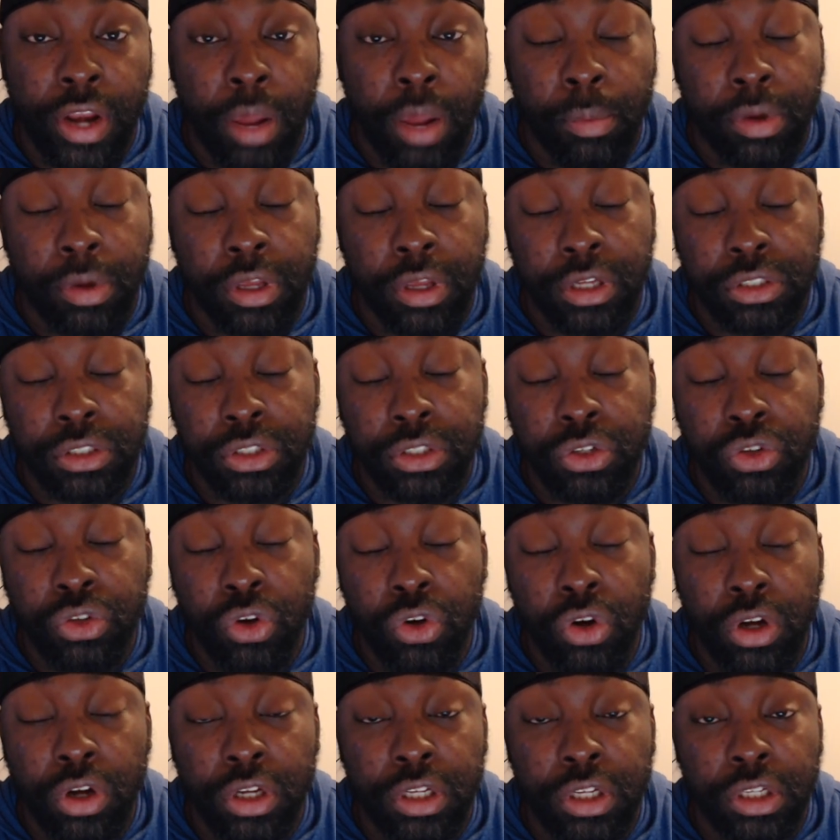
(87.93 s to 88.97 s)
Now Mackenzie
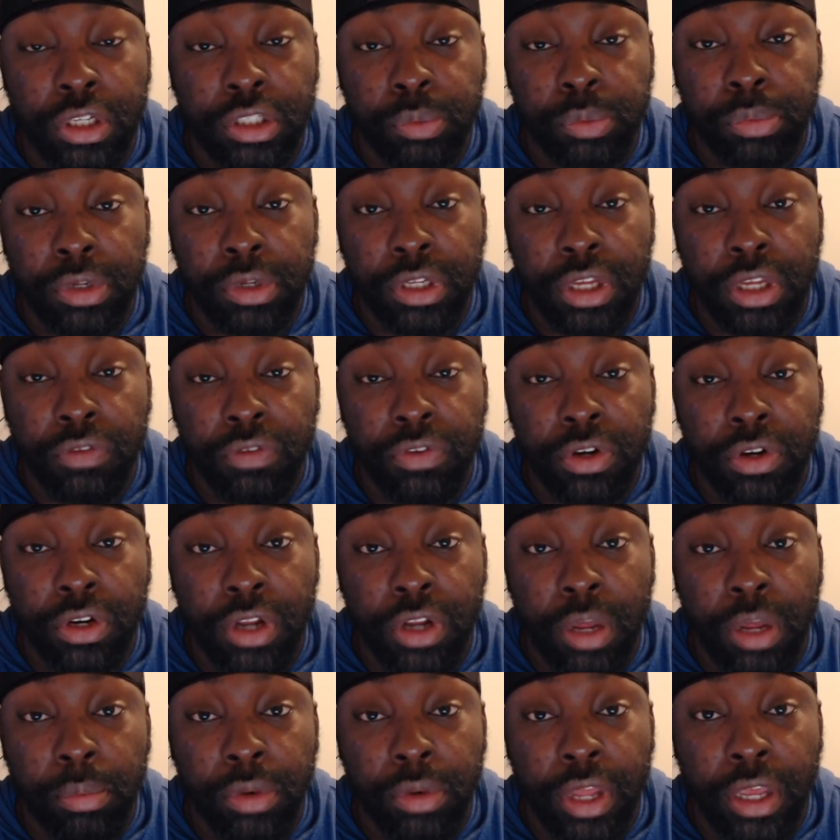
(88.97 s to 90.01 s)
Gore, he's been giving it
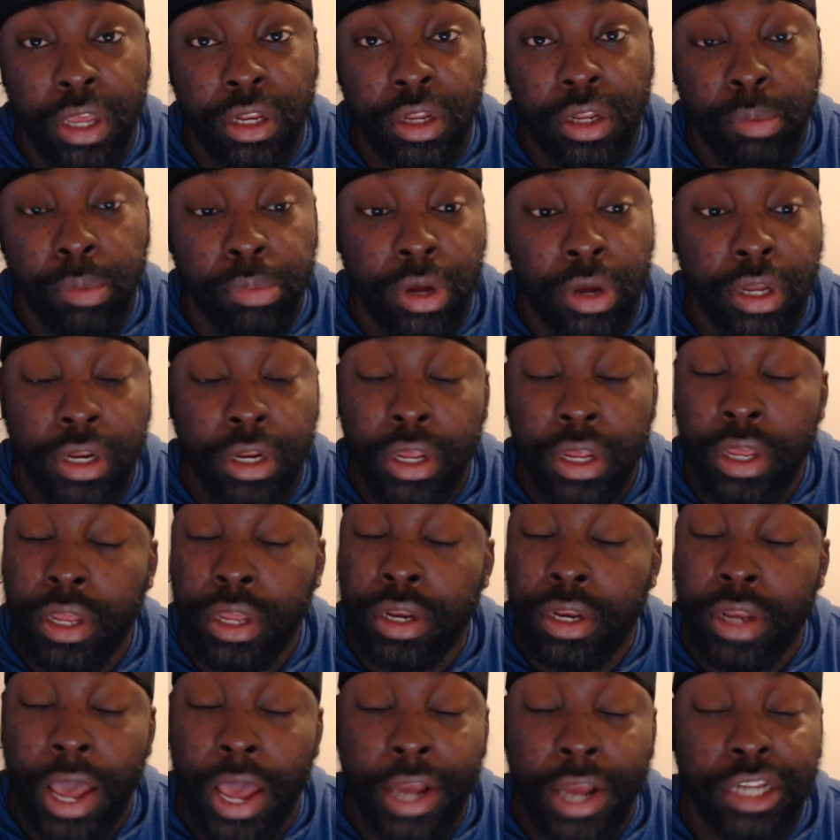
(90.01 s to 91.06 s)
up lately, but
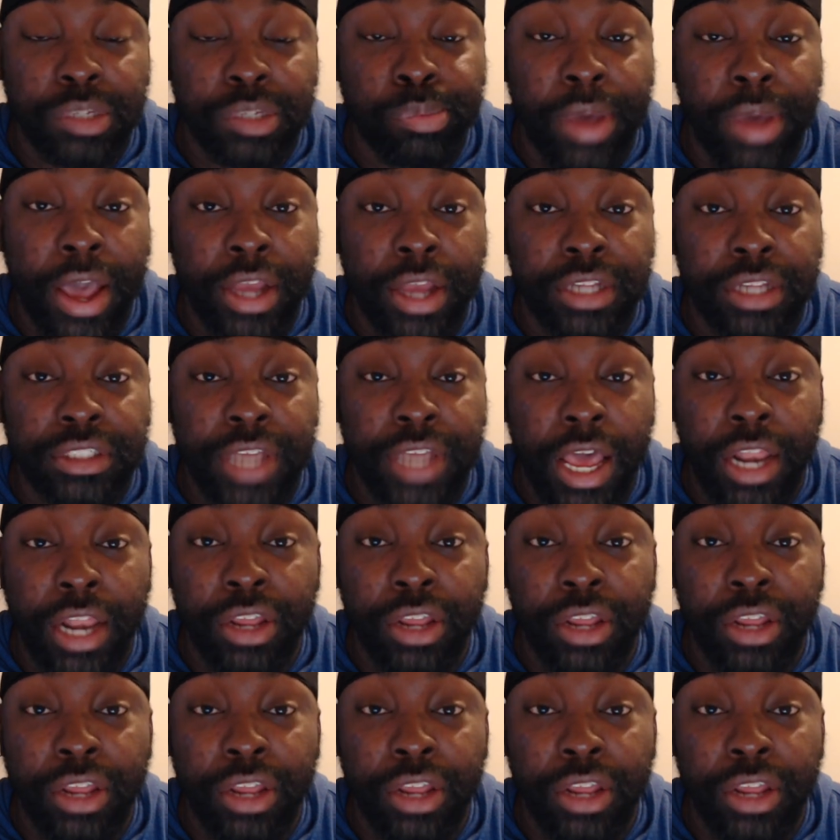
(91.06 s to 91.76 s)
not as bad as Alec